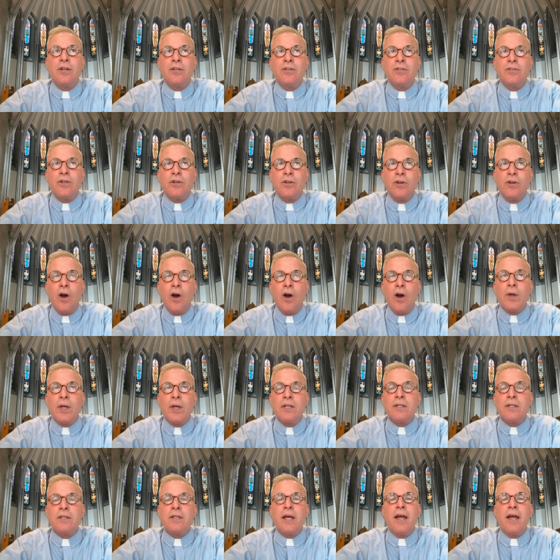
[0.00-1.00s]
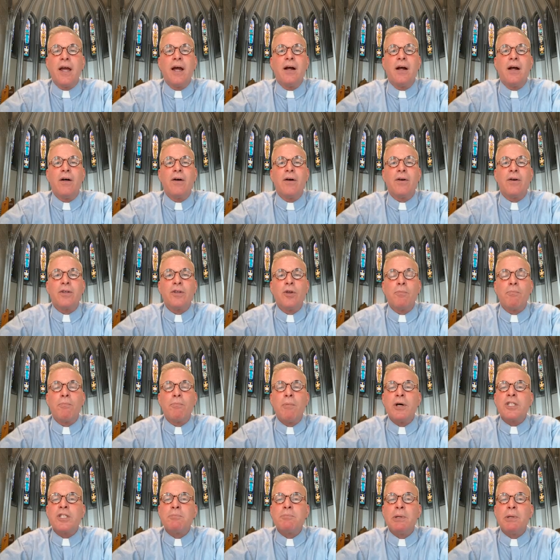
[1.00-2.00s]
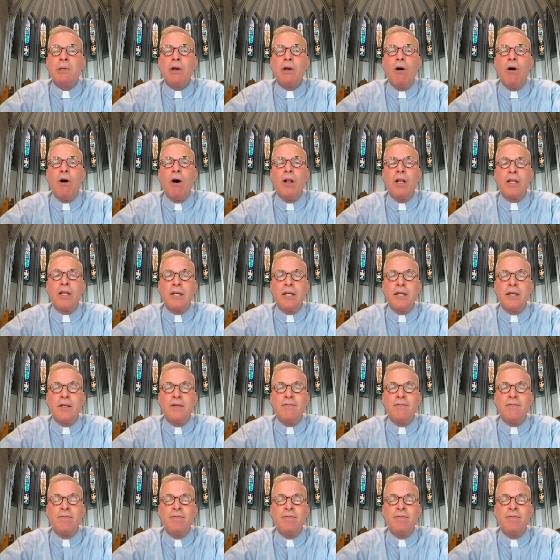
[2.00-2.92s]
To go into hell, you must be all in.